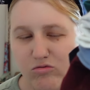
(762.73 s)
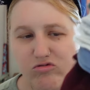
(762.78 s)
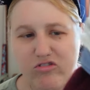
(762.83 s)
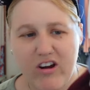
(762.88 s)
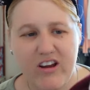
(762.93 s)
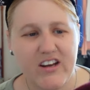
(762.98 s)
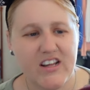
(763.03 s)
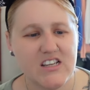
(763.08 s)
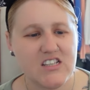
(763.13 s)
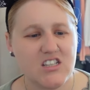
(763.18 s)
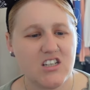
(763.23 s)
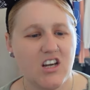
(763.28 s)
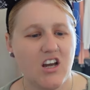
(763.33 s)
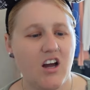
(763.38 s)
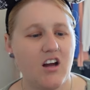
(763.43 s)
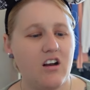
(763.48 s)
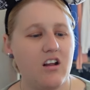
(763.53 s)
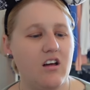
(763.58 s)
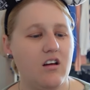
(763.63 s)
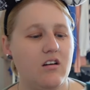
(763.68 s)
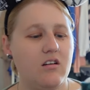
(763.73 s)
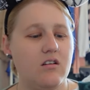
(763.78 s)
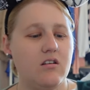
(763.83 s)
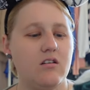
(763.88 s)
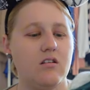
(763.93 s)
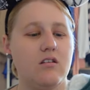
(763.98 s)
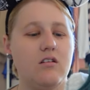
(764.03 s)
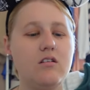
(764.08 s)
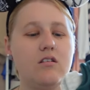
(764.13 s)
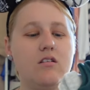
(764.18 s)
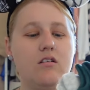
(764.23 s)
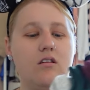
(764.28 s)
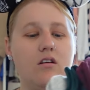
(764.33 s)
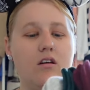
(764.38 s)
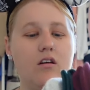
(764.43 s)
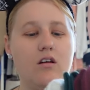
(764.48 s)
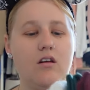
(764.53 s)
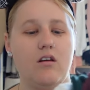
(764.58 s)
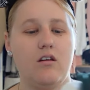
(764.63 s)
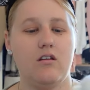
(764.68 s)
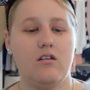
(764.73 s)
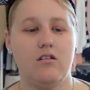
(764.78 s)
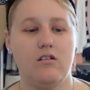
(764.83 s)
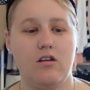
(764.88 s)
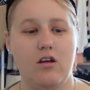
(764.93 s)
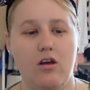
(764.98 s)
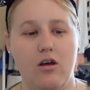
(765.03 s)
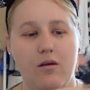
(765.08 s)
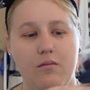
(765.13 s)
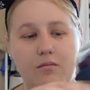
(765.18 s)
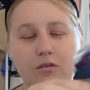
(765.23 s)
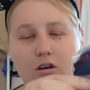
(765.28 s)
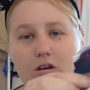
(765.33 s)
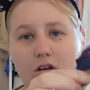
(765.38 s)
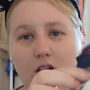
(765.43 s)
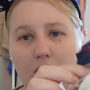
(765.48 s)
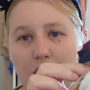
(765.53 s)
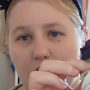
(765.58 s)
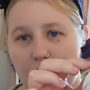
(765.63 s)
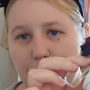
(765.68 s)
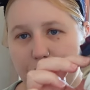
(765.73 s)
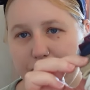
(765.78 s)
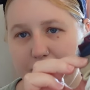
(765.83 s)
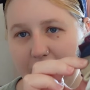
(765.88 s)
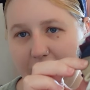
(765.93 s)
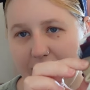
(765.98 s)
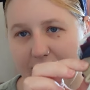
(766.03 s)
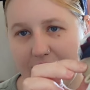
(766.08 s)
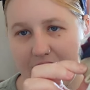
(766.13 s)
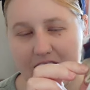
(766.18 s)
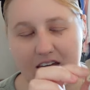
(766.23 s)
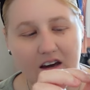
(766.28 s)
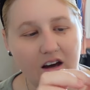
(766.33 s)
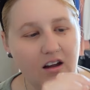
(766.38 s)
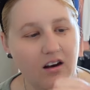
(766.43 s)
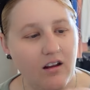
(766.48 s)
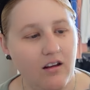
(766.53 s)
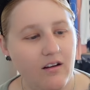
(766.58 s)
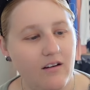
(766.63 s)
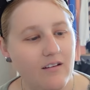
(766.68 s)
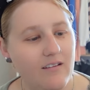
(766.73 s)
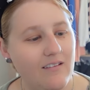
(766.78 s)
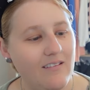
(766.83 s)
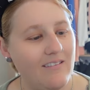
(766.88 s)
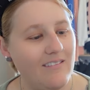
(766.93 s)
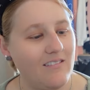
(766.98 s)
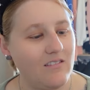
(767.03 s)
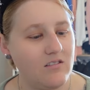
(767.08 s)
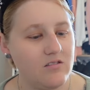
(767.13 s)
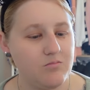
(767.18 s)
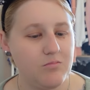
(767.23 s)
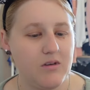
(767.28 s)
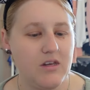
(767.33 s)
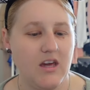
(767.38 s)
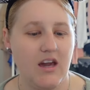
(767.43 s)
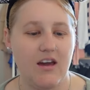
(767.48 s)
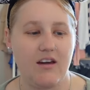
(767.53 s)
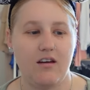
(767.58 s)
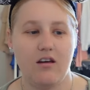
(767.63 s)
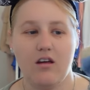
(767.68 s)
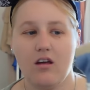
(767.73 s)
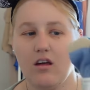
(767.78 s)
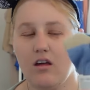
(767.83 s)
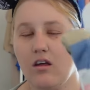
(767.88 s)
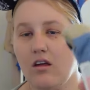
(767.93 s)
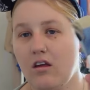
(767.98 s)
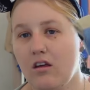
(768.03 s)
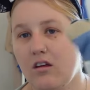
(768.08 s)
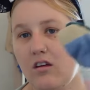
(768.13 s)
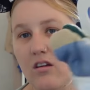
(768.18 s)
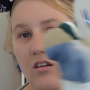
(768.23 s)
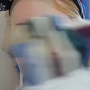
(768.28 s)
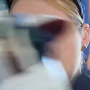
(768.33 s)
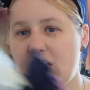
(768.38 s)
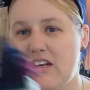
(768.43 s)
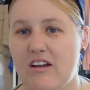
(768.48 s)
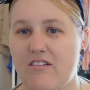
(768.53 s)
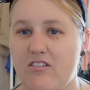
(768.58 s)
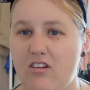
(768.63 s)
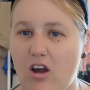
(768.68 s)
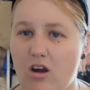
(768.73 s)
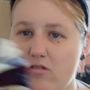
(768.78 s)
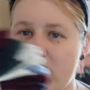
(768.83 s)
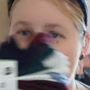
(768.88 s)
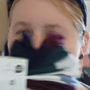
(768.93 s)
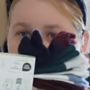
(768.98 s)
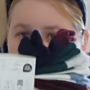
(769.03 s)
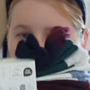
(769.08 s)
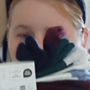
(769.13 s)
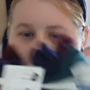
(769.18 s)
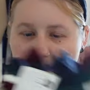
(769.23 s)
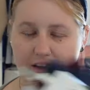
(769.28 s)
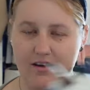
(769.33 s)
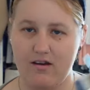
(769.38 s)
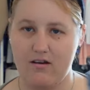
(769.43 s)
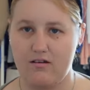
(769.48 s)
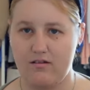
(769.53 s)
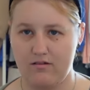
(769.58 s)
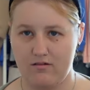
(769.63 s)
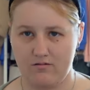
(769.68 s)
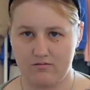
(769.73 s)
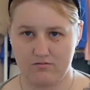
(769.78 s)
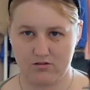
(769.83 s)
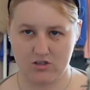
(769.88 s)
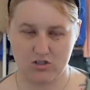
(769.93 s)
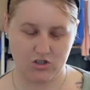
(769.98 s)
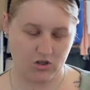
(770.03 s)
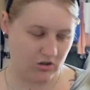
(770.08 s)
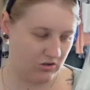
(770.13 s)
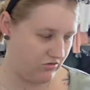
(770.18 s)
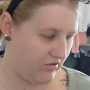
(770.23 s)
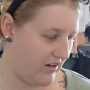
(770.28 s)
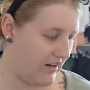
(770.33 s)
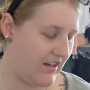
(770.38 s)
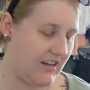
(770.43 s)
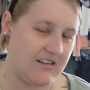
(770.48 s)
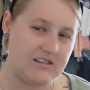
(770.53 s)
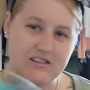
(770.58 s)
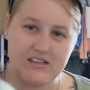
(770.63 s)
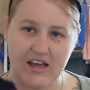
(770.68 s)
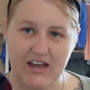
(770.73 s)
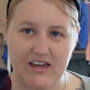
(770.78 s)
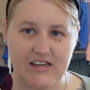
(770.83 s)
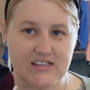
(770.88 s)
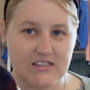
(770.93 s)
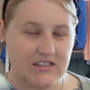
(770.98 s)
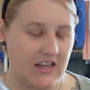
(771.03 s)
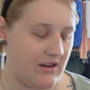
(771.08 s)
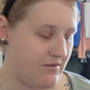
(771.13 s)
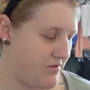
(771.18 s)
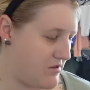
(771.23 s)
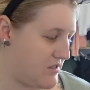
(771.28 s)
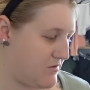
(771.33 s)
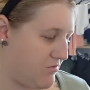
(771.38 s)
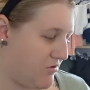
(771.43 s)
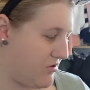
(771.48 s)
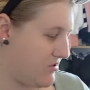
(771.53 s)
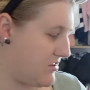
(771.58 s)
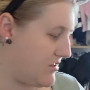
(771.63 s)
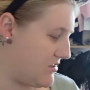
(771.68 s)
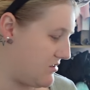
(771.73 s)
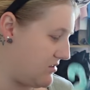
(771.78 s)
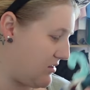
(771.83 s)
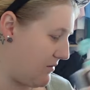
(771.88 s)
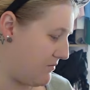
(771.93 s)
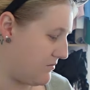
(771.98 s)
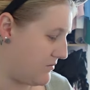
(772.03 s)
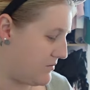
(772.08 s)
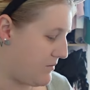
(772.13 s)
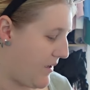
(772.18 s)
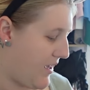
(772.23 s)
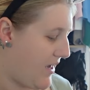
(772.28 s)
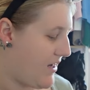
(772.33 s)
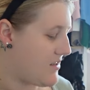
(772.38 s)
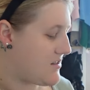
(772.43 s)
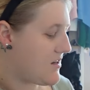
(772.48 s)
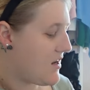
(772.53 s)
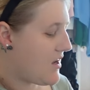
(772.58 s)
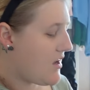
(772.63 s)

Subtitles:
reddish colour, got like a brownie colour. But yeah, can never go wrong with a pair of socks, really. Could say he's desperate for some pair.